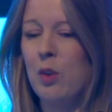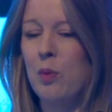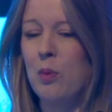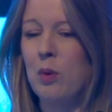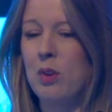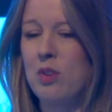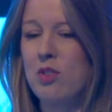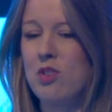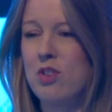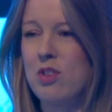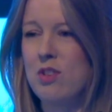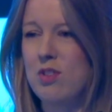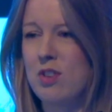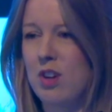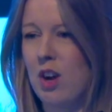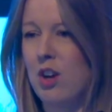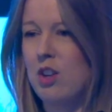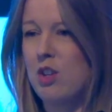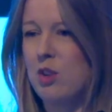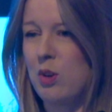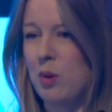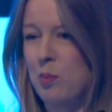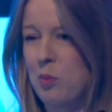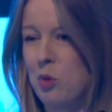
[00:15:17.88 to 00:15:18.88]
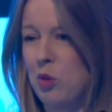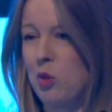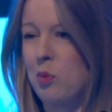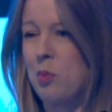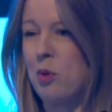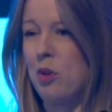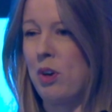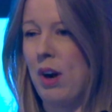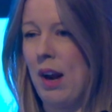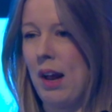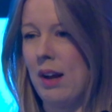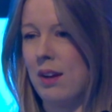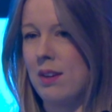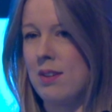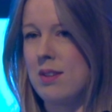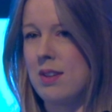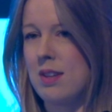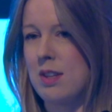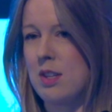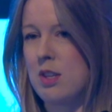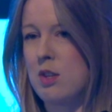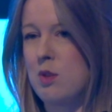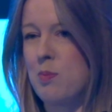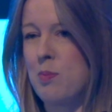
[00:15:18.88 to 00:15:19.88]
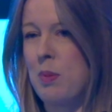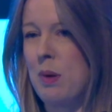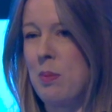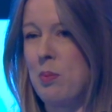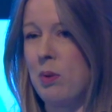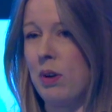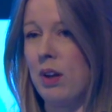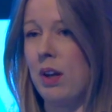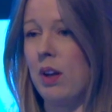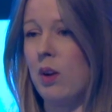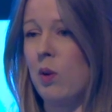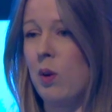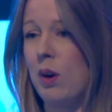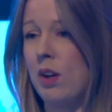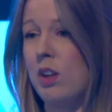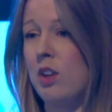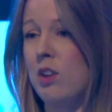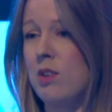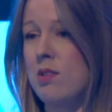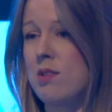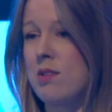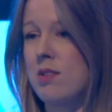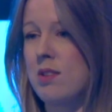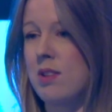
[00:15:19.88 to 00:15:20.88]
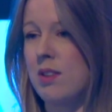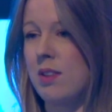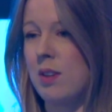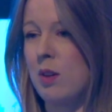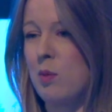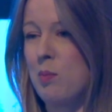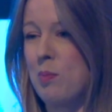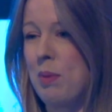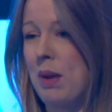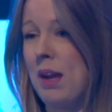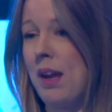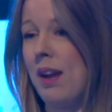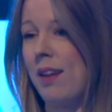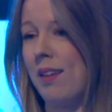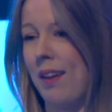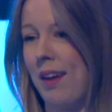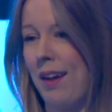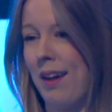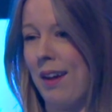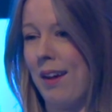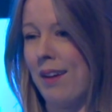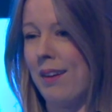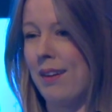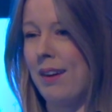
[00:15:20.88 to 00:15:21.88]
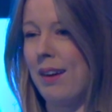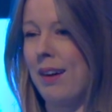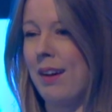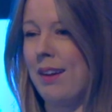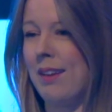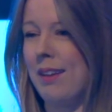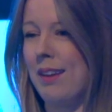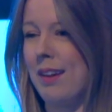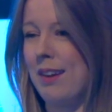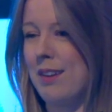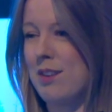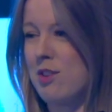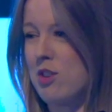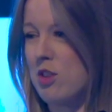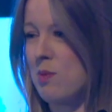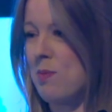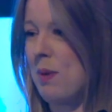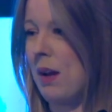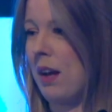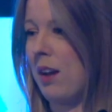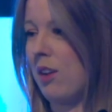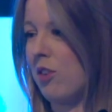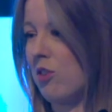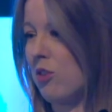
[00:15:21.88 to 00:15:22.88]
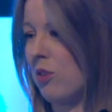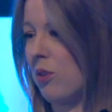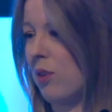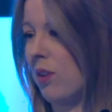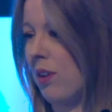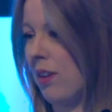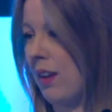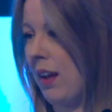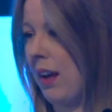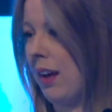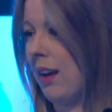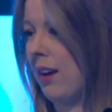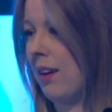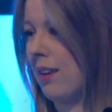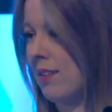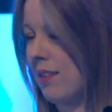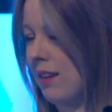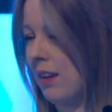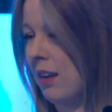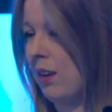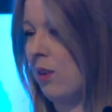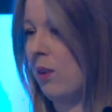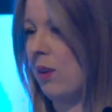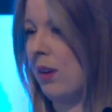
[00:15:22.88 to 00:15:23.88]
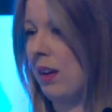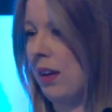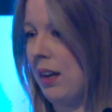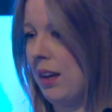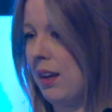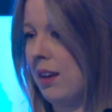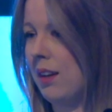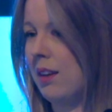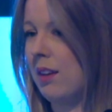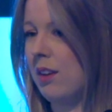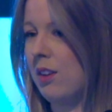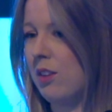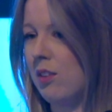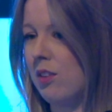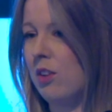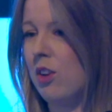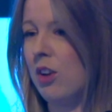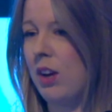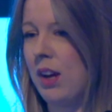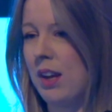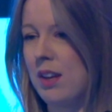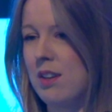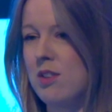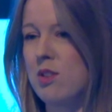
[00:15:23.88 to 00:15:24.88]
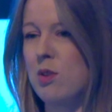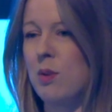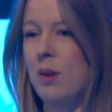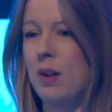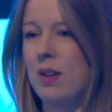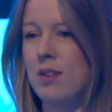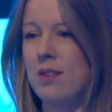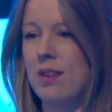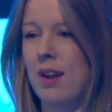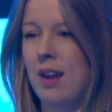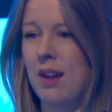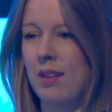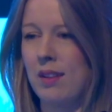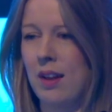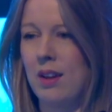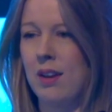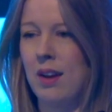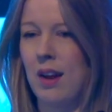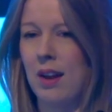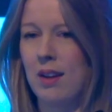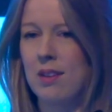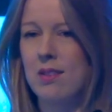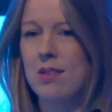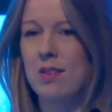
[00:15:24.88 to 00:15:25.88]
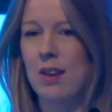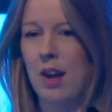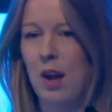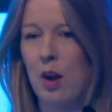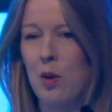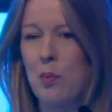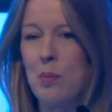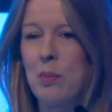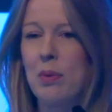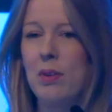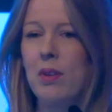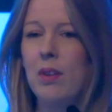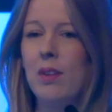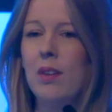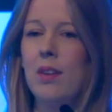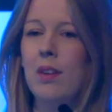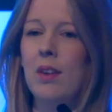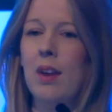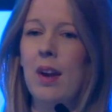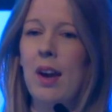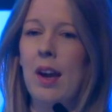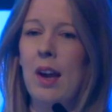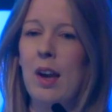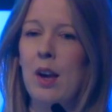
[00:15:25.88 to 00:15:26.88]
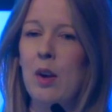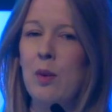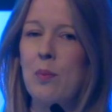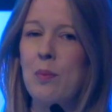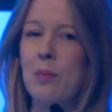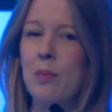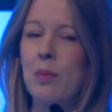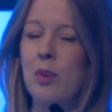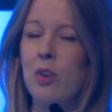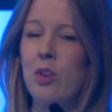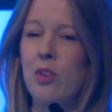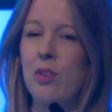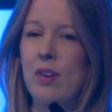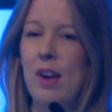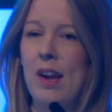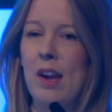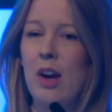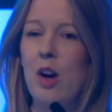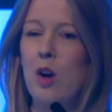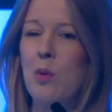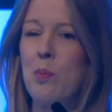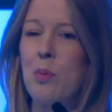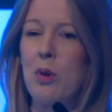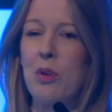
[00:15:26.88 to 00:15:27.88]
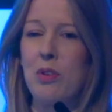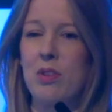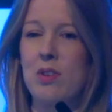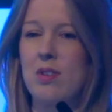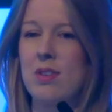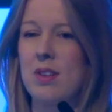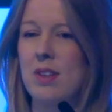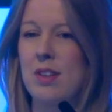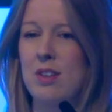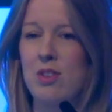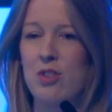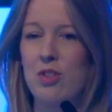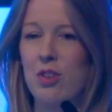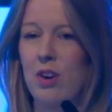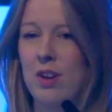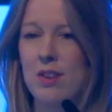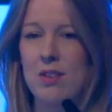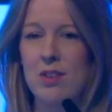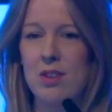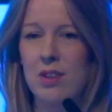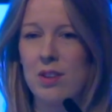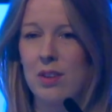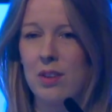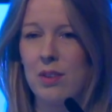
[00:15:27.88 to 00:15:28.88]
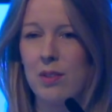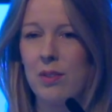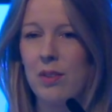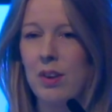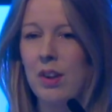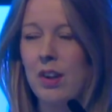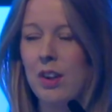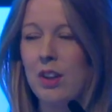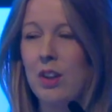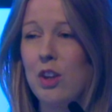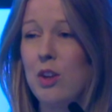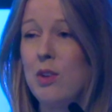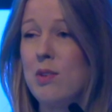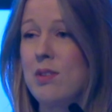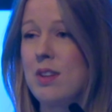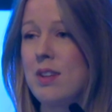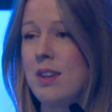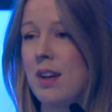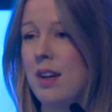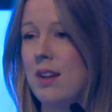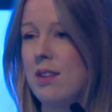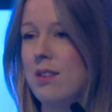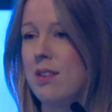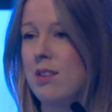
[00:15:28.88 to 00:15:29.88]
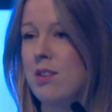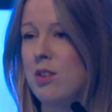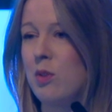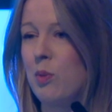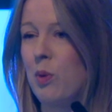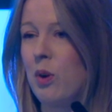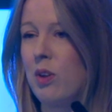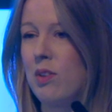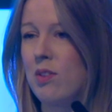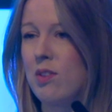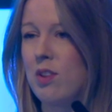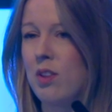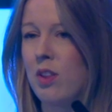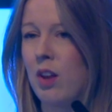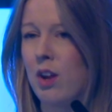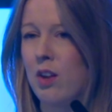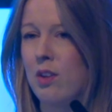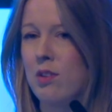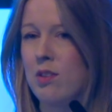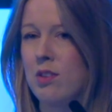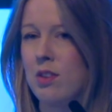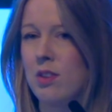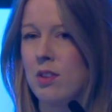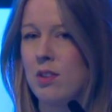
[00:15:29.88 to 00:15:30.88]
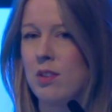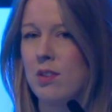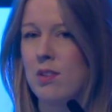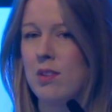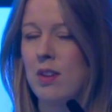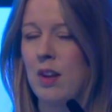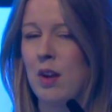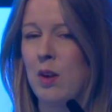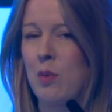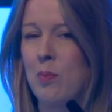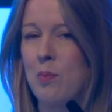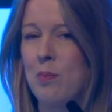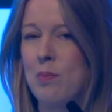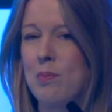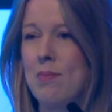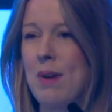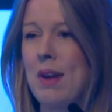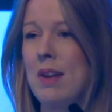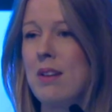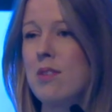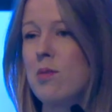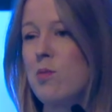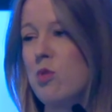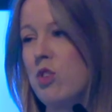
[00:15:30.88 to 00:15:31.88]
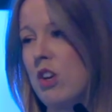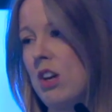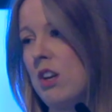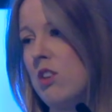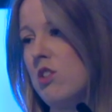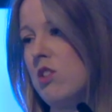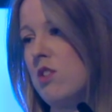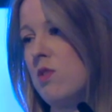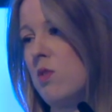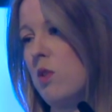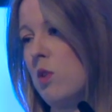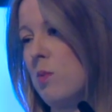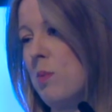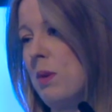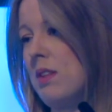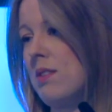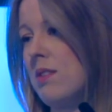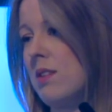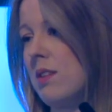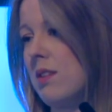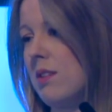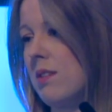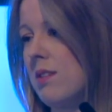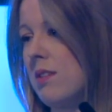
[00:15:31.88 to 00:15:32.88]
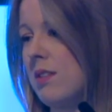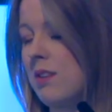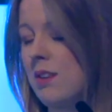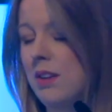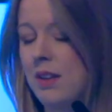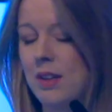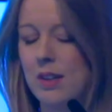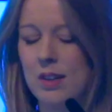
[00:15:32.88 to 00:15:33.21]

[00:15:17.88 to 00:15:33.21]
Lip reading: once you start doing more and more analysis, people get quite used to it being there, and then it's just making sure that they continually look into it and take that next step, create hypotheses, try to use the data to answer those, and make some changes for the business.